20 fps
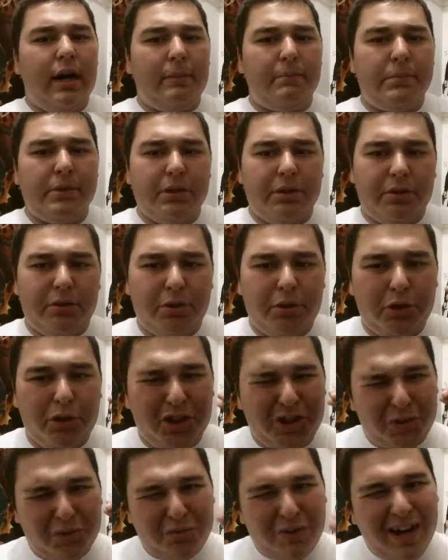I'm going to
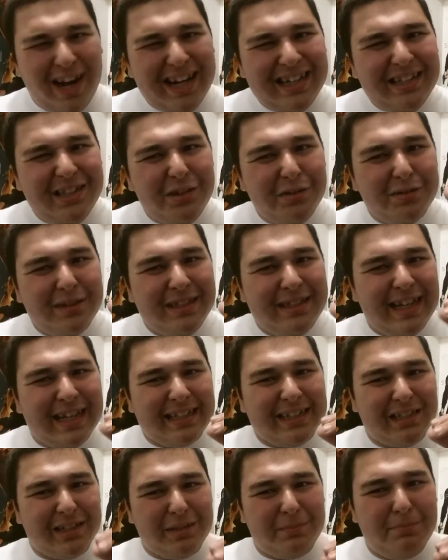try to do it
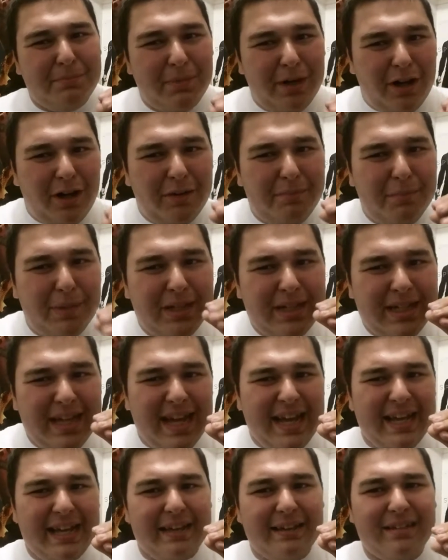on
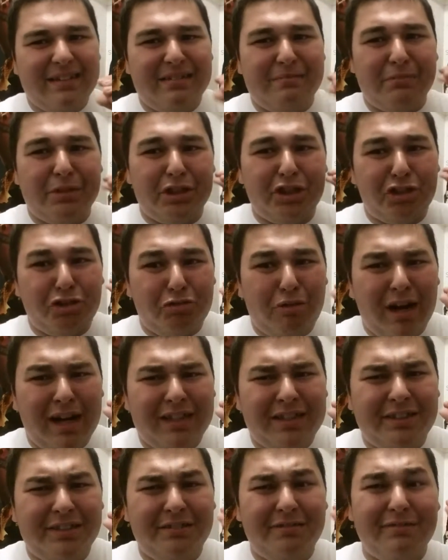Monday. I'm going to
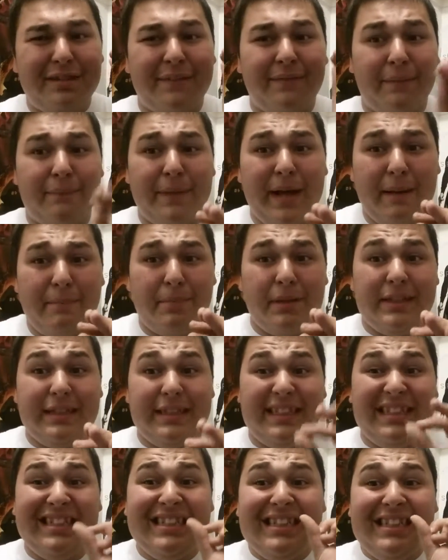try to, if I'm not
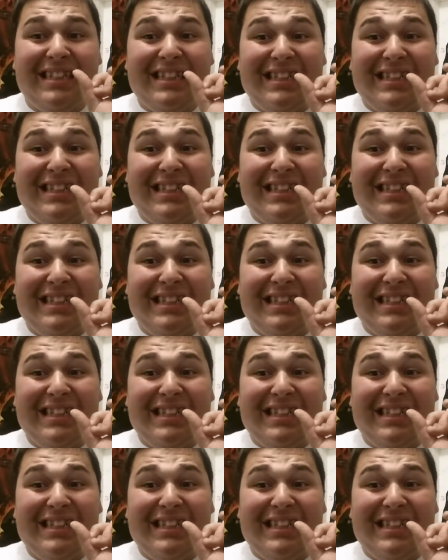busy.